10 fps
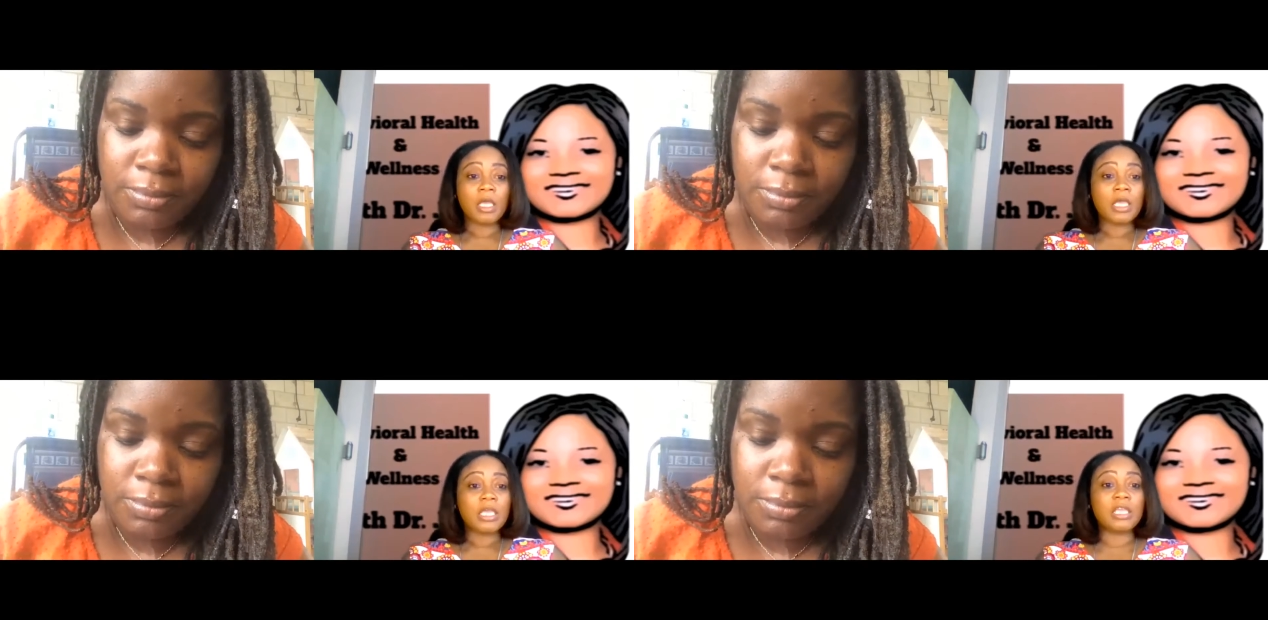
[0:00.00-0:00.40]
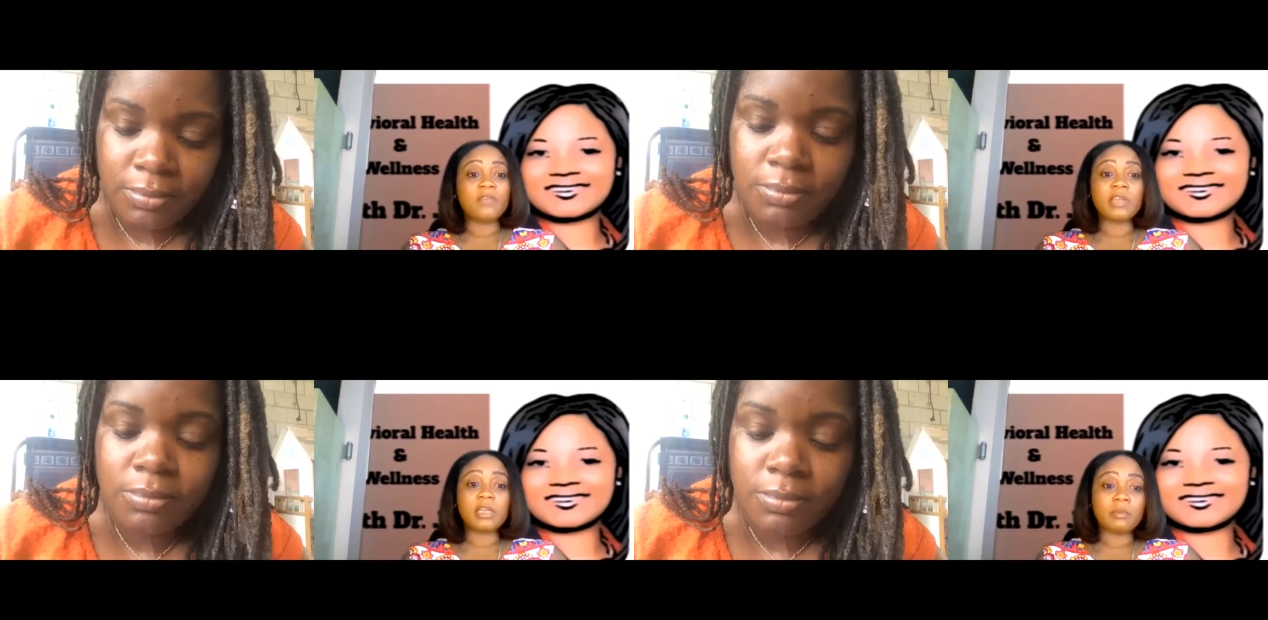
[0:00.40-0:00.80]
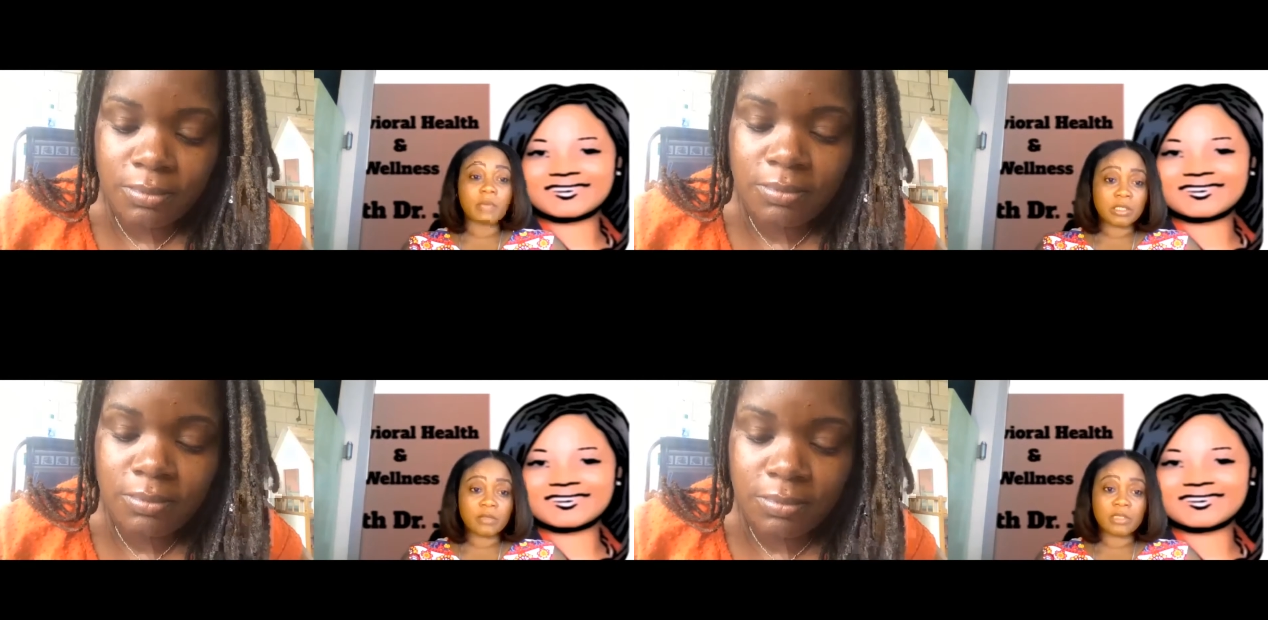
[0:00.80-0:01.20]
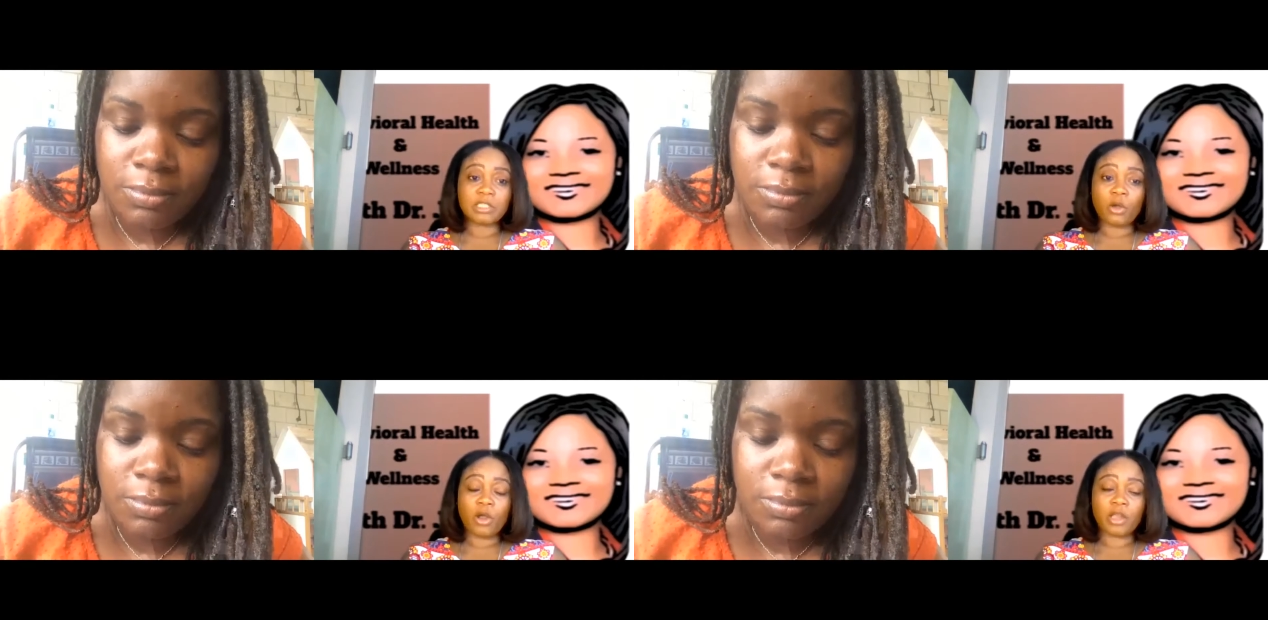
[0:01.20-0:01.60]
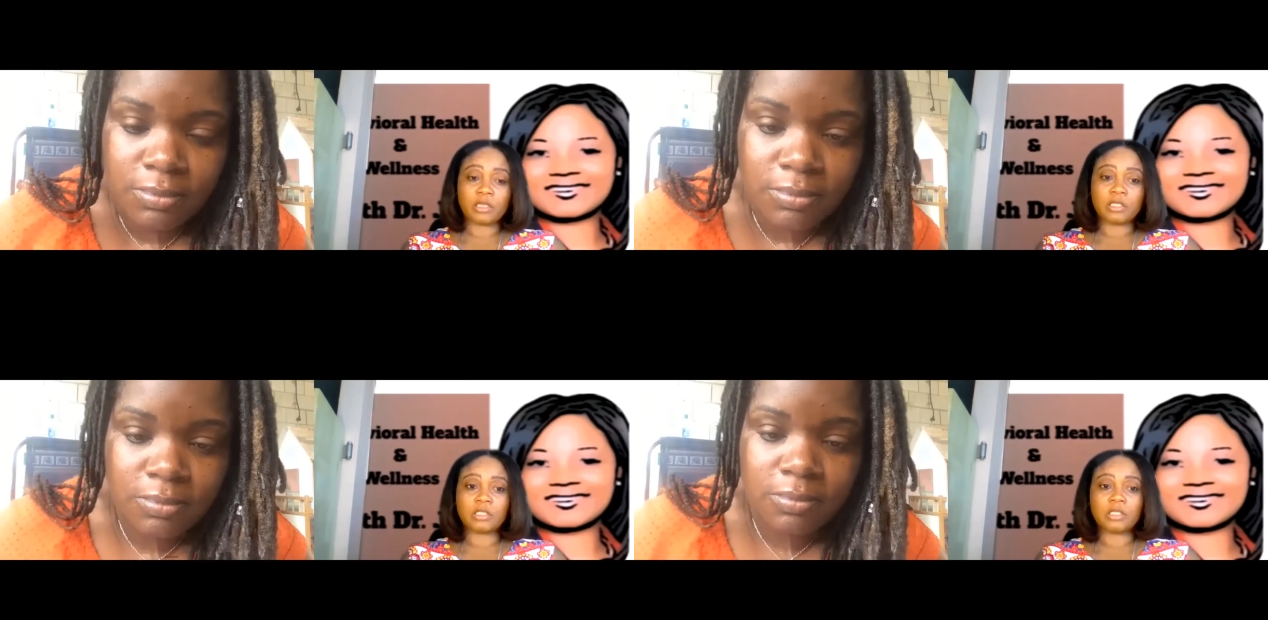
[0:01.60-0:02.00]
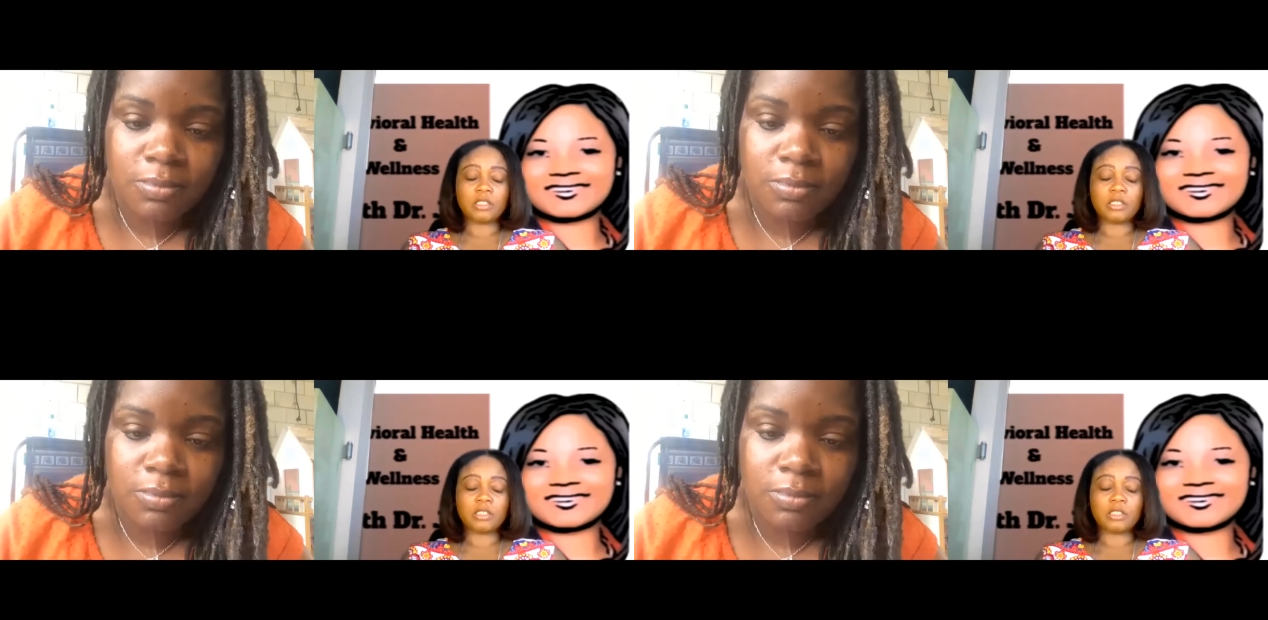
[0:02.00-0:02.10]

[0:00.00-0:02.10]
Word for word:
Speaker 1: even in the midst of this darkness.